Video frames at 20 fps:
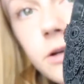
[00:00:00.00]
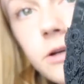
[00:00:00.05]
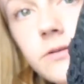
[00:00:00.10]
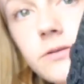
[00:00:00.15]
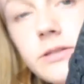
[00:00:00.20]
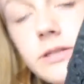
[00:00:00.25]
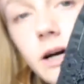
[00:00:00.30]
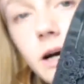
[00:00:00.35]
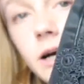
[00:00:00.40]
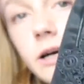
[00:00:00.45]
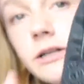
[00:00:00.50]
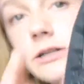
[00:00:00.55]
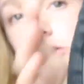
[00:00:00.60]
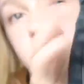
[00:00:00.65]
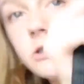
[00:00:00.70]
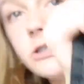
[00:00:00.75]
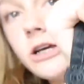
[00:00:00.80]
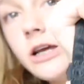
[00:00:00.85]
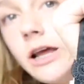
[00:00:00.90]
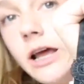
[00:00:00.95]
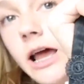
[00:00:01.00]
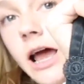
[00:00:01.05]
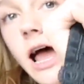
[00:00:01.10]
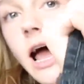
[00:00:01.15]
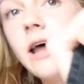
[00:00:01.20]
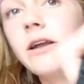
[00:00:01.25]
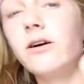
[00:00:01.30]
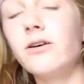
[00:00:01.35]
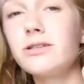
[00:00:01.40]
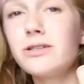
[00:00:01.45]
cute touch.
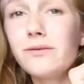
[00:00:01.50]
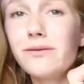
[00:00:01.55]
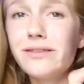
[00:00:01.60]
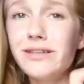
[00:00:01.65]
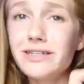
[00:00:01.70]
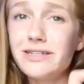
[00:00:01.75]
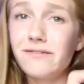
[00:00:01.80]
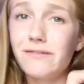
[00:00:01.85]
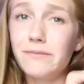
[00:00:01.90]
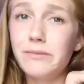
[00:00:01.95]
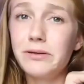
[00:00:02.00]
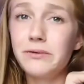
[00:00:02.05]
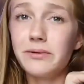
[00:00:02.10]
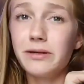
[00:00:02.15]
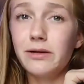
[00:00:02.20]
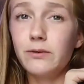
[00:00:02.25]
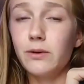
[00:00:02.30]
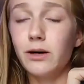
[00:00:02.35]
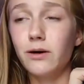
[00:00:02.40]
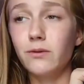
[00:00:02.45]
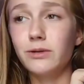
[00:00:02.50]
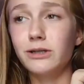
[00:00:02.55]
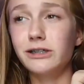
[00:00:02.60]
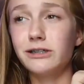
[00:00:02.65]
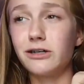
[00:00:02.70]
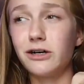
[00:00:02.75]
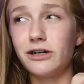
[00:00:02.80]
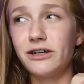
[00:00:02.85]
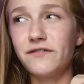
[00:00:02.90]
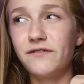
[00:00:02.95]
And also these fit me really well, which
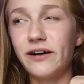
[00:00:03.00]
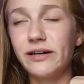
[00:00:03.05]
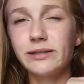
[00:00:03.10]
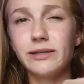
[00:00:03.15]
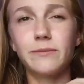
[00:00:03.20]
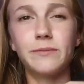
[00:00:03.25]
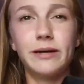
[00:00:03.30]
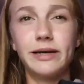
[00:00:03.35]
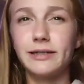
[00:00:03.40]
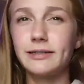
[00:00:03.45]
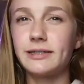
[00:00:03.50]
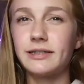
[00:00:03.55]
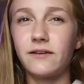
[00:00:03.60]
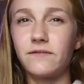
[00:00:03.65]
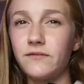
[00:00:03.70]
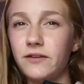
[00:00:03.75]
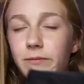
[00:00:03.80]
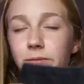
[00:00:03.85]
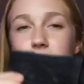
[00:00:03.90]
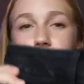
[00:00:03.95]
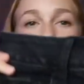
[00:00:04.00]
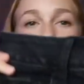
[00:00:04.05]
is hard to find like pants that fit